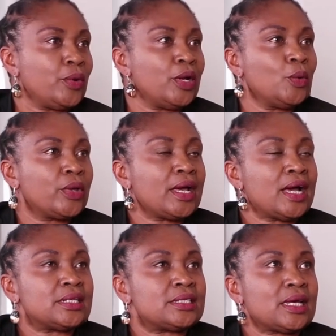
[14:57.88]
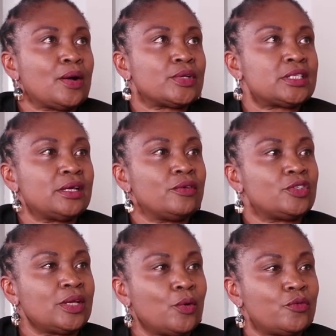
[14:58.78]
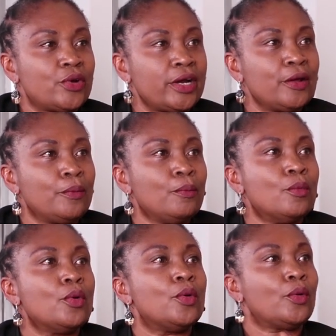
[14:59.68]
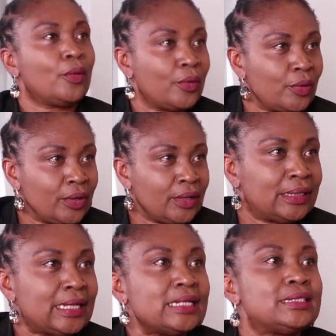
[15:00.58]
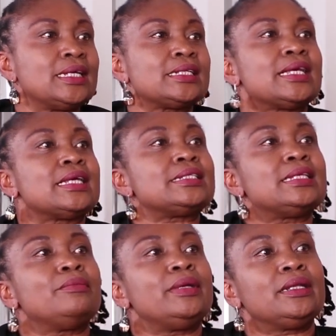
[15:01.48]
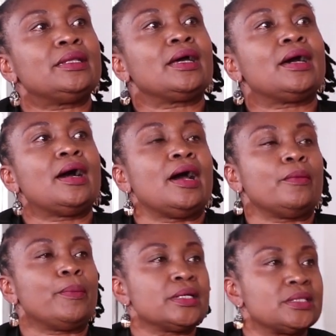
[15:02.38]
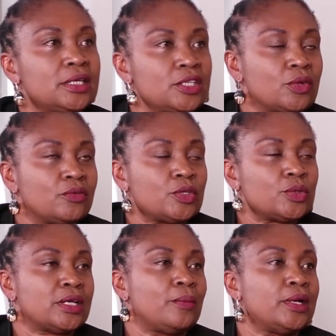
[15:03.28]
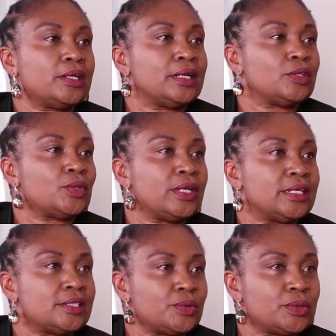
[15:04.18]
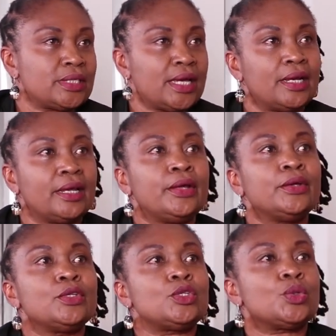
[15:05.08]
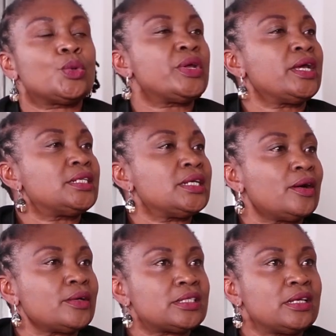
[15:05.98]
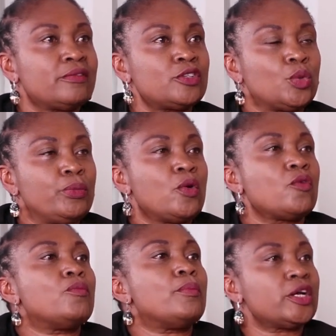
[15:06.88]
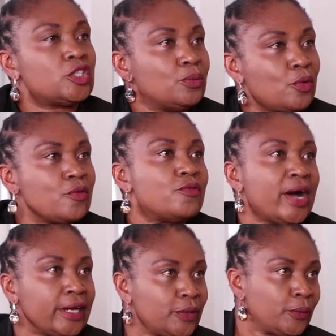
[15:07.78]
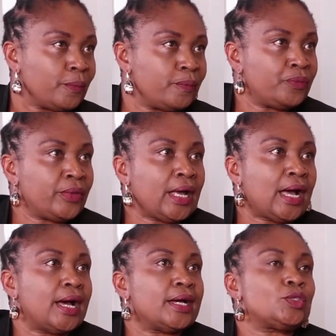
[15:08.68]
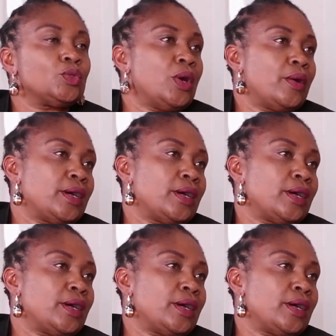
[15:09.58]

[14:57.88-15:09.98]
we are looking at ourselves offering more than just assembling the car and passing it over to someone else to sell, to creating ourselves to be of much more value uh, to